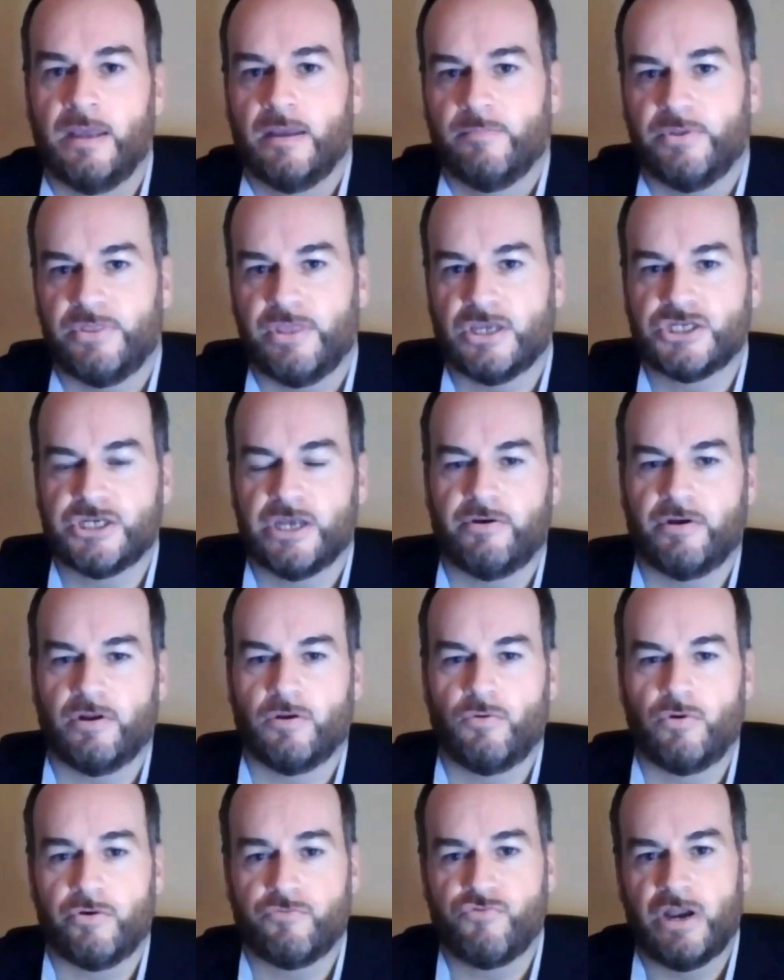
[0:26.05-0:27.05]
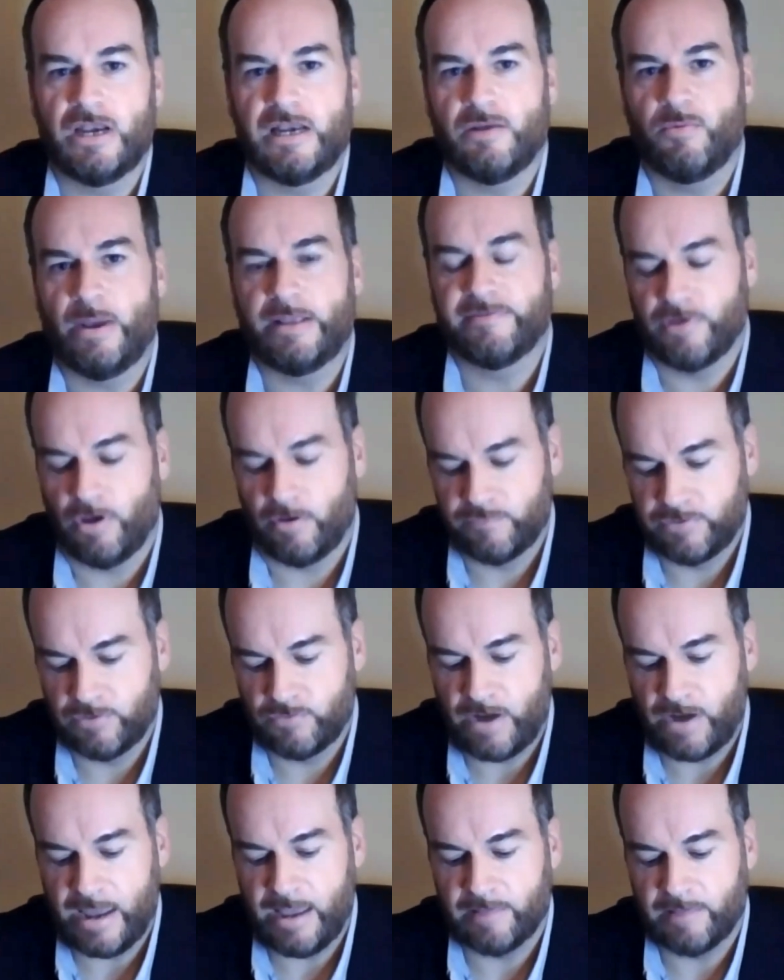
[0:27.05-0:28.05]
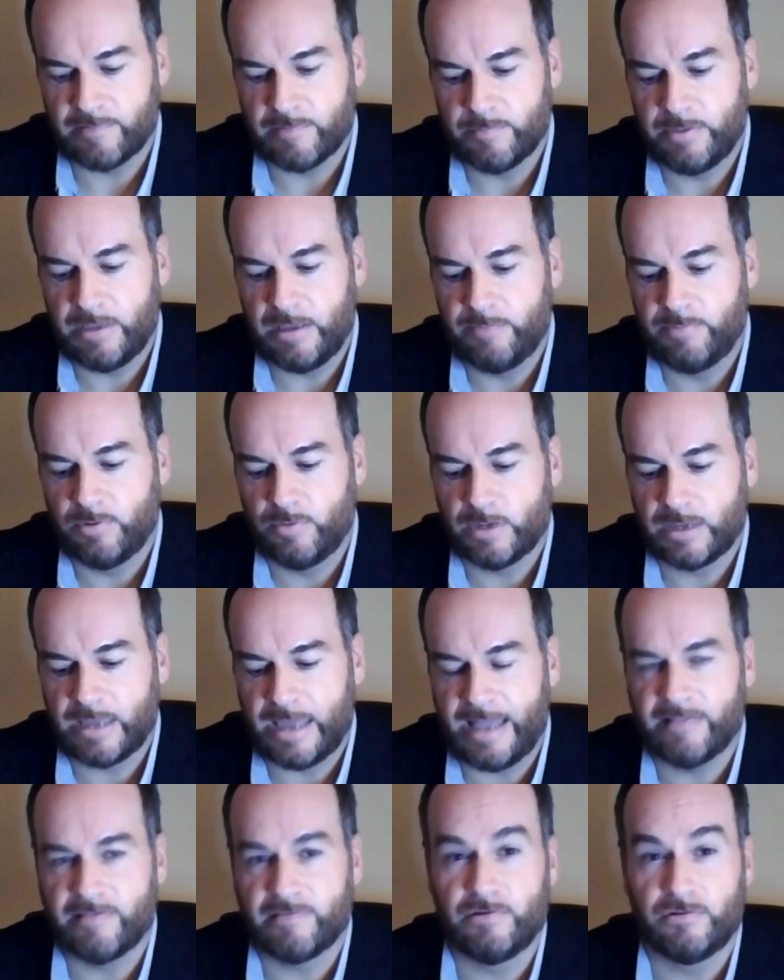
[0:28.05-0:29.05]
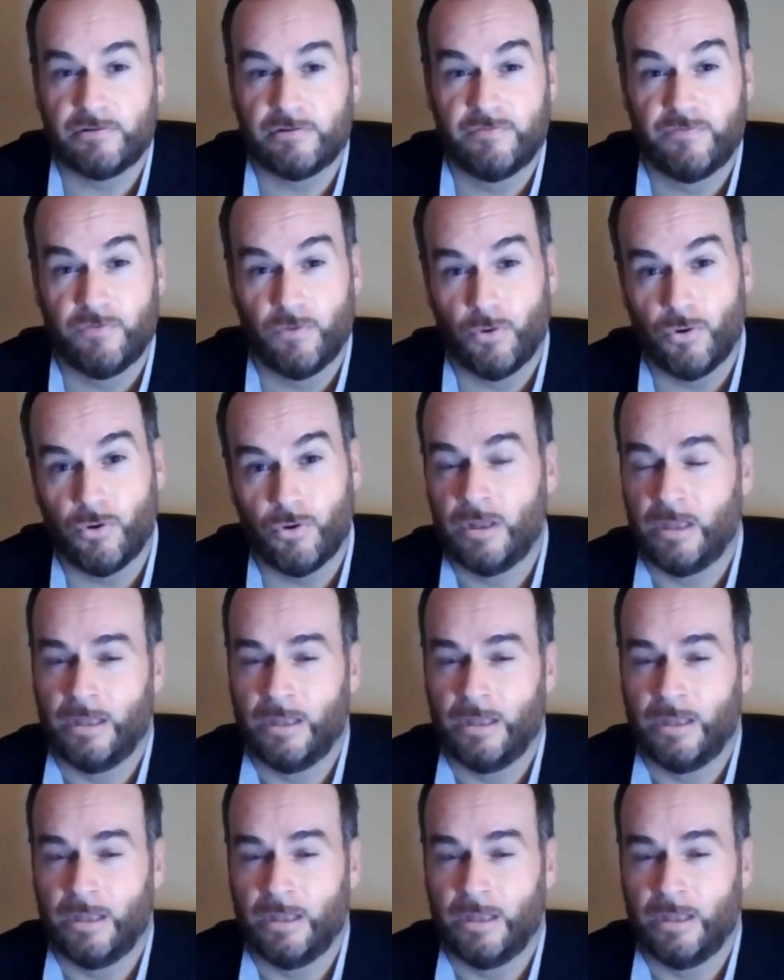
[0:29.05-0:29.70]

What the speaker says: but this year it really went off the rails and people were cancelled for